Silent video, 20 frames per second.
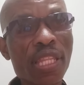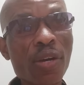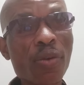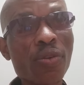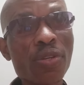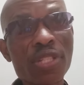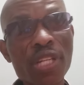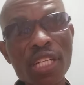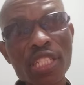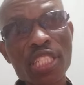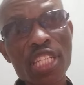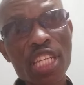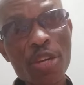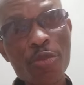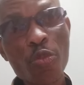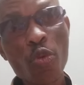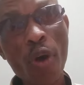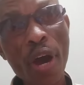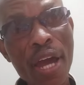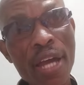They will just
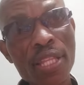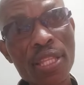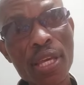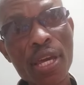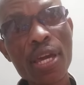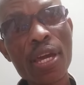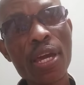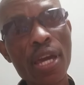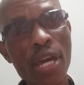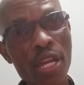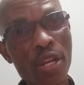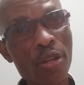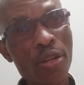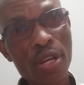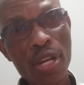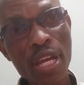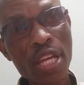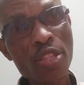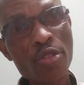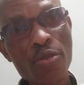keep quiet
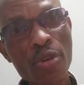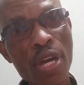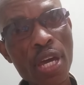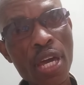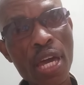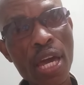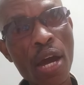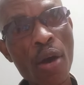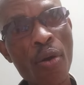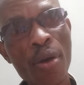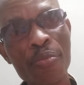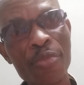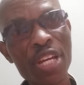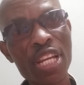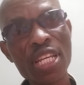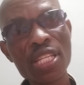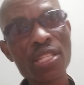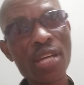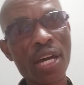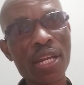and let our
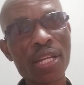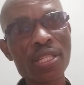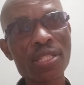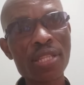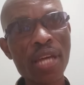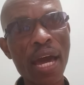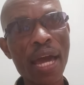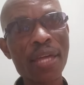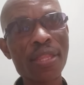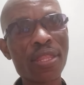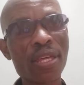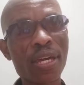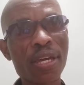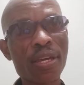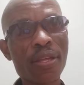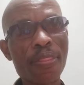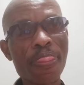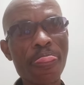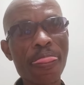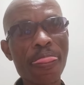military die there.